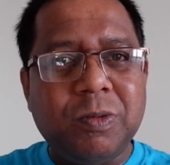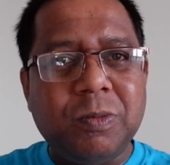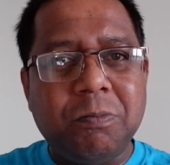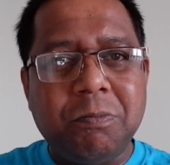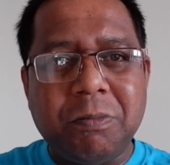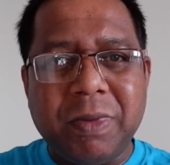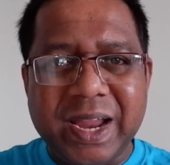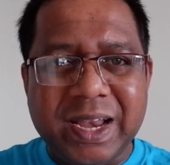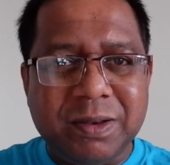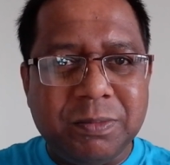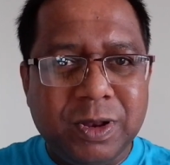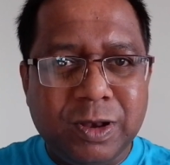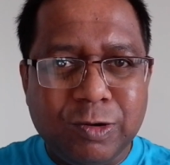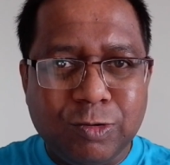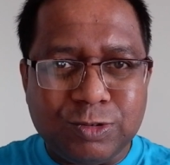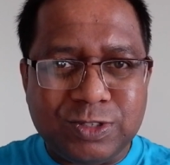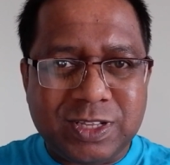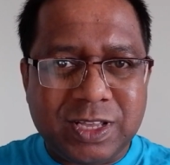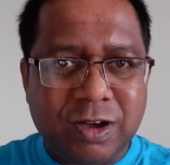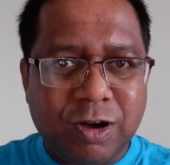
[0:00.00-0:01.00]
might be
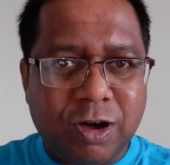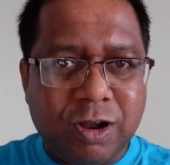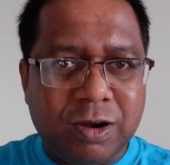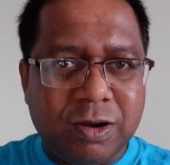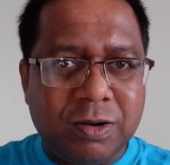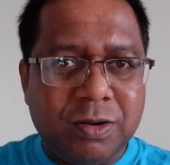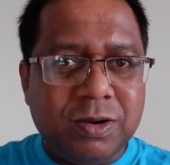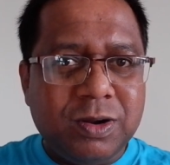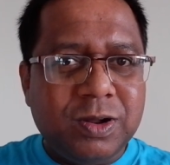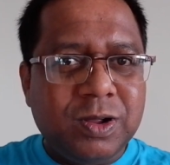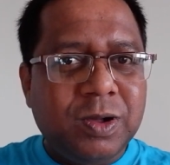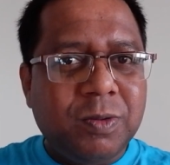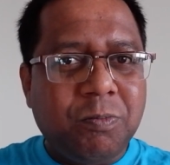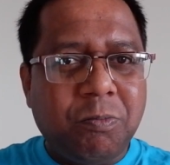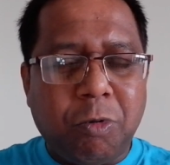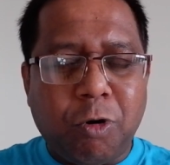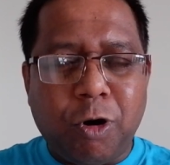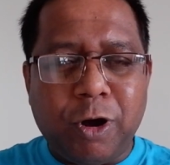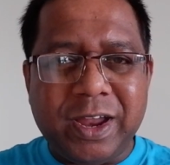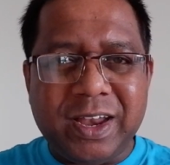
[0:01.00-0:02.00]
losing on
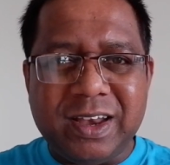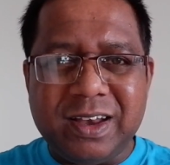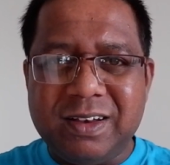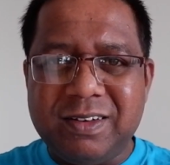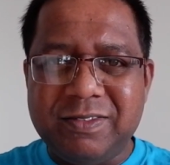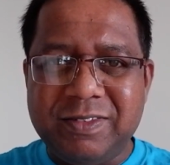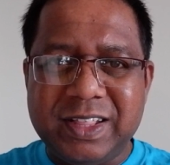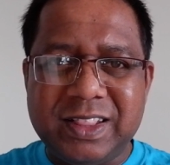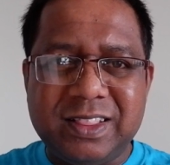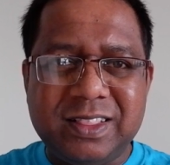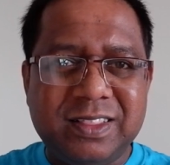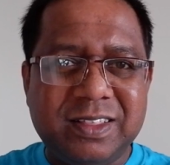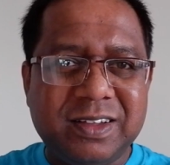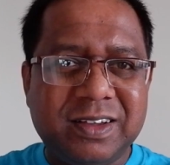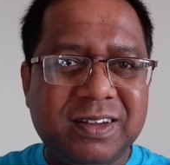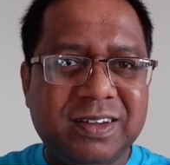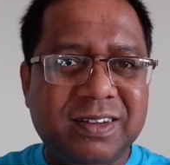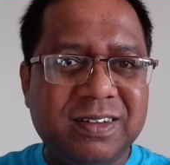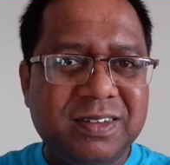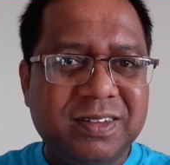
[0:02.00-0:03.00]
point with
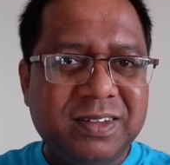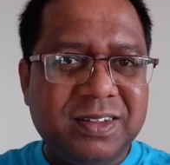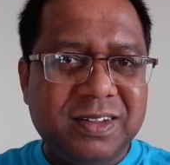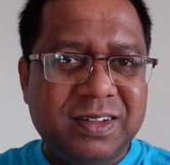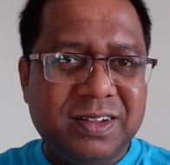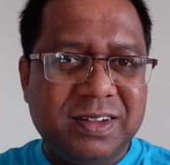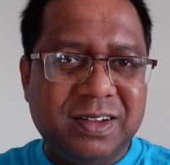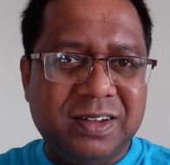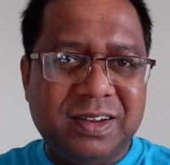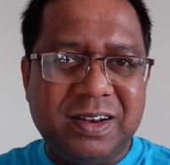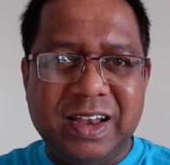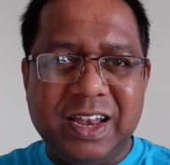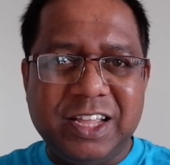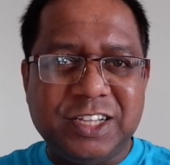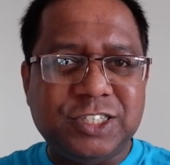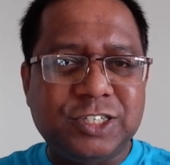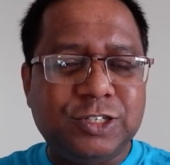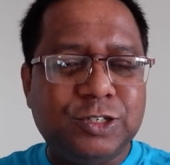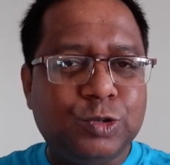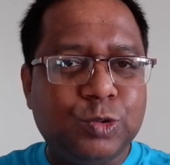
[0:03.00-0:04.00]

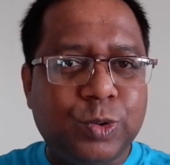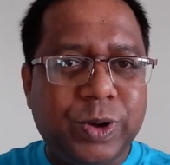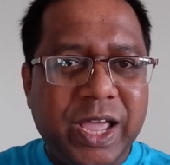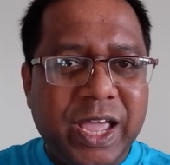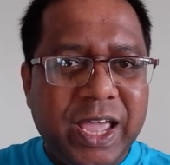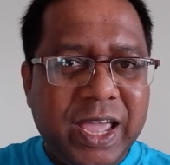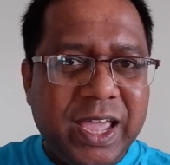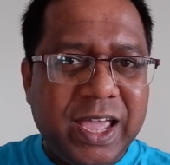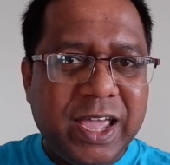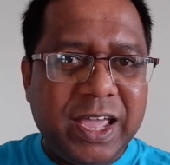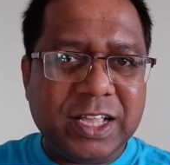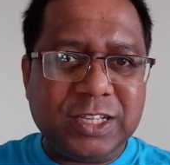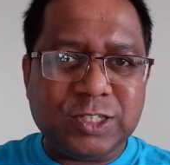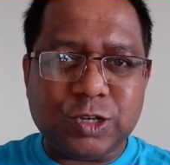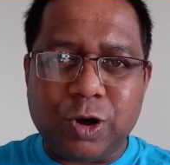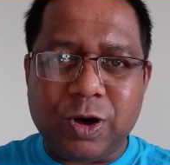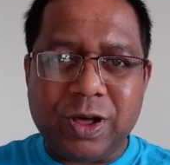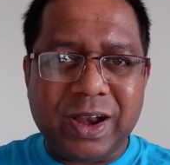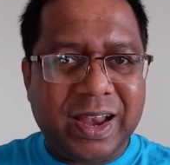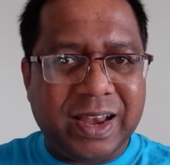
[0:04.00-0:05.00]
relation to
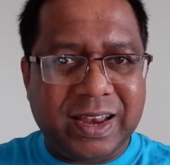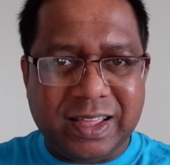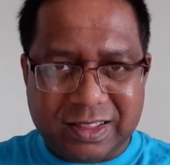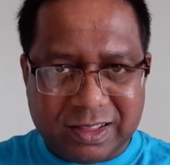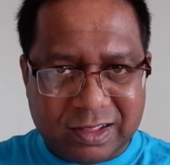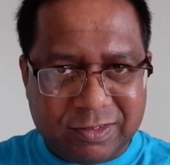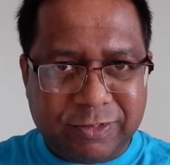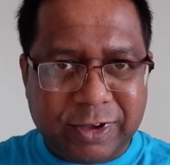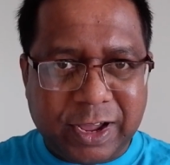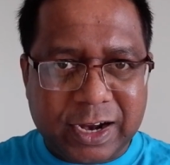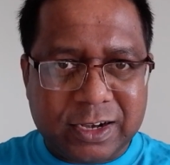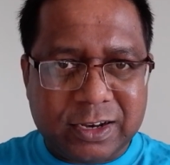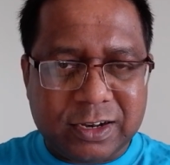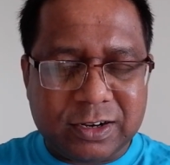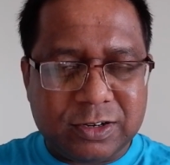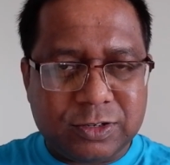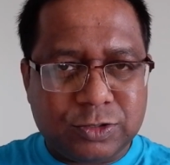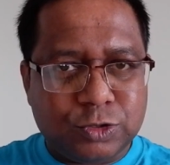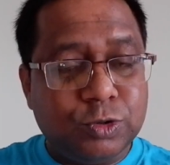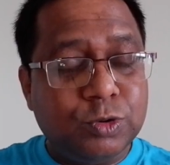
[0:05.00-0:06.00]
age or any other
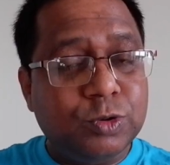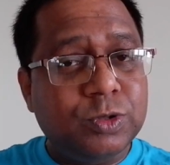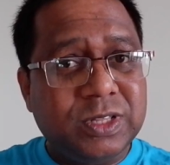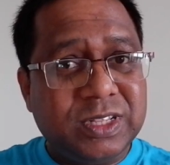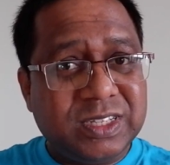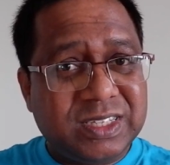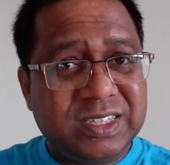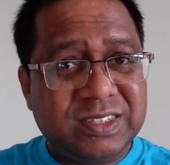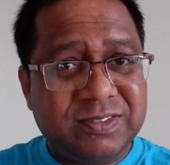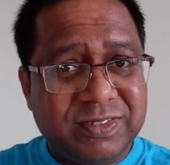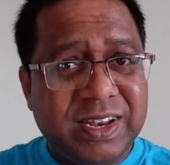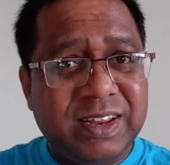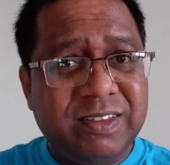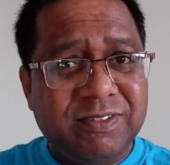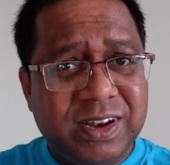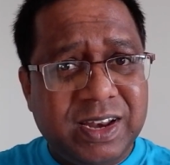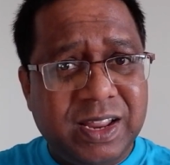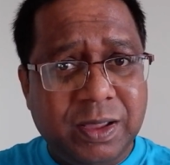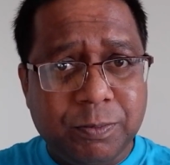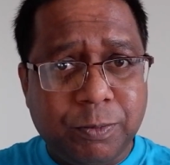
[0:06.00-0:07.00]
factor. So this is
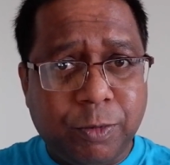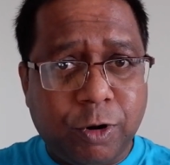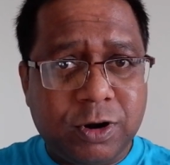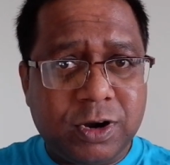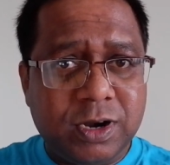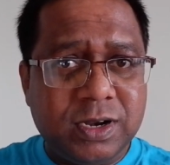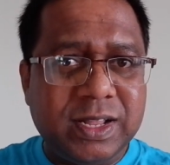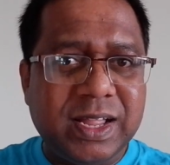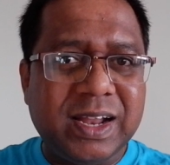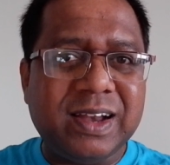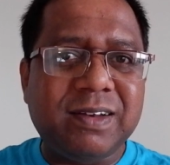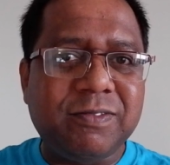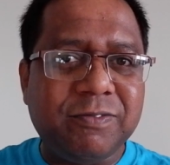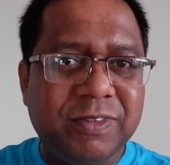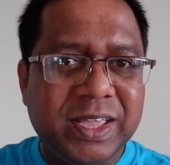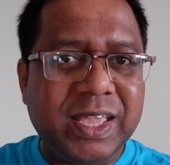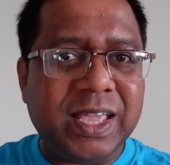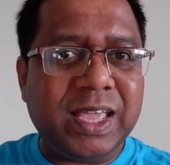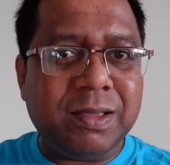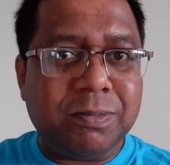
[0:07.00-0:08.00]
very important that
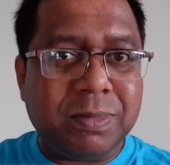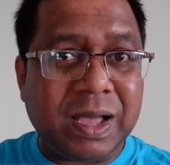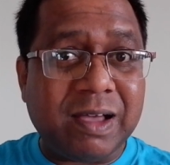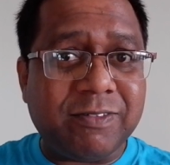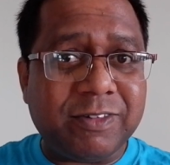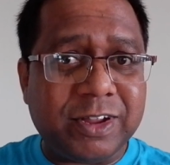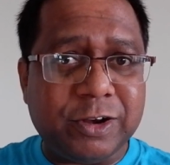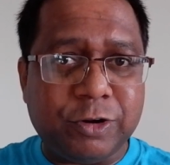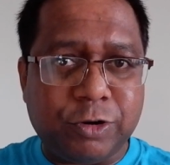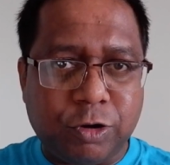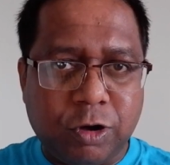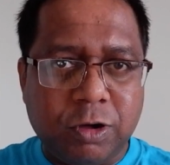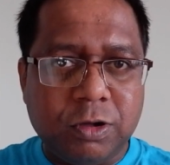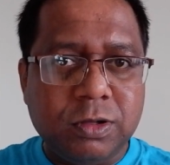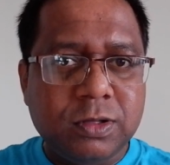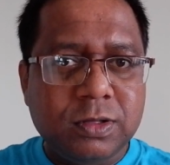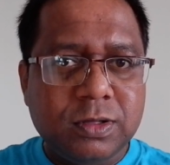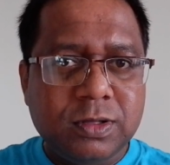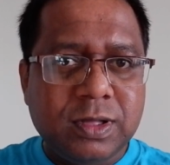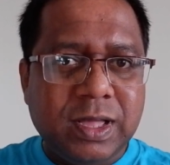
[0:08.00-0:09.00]
we keep having draw,
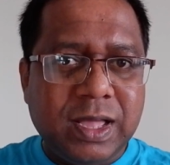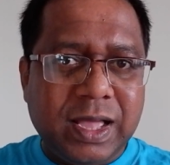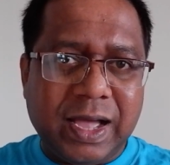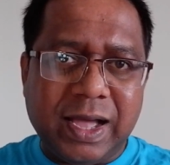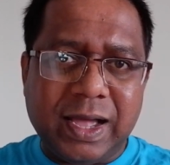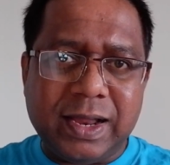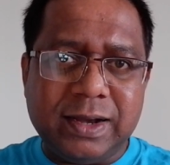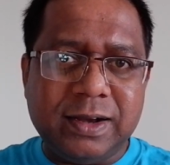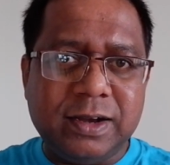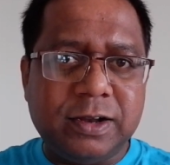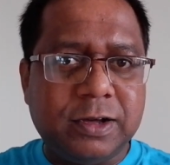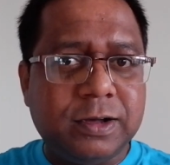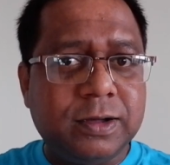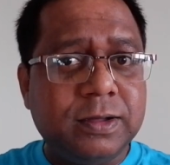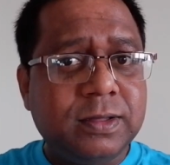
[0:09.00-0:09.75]
and